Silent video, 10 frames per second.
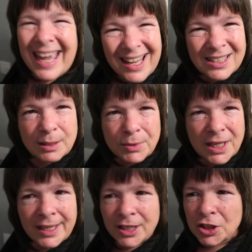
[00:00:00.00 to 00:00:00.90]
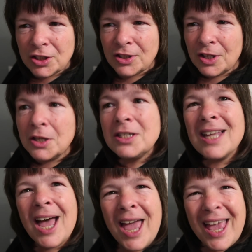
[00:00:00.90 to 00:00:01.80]
getting some deliciousness.
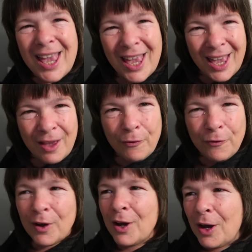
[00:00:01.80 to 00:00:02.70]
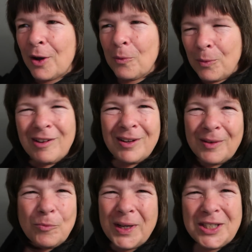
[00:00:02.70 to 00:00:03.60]
If
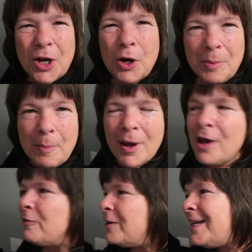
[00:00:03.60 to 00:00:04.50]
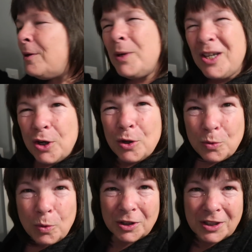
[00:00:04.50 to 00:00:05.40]
we time it perfectly, we
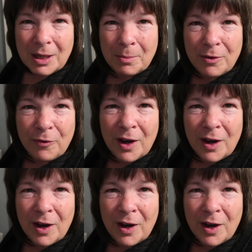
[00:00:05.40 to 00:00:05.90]
could watch some of the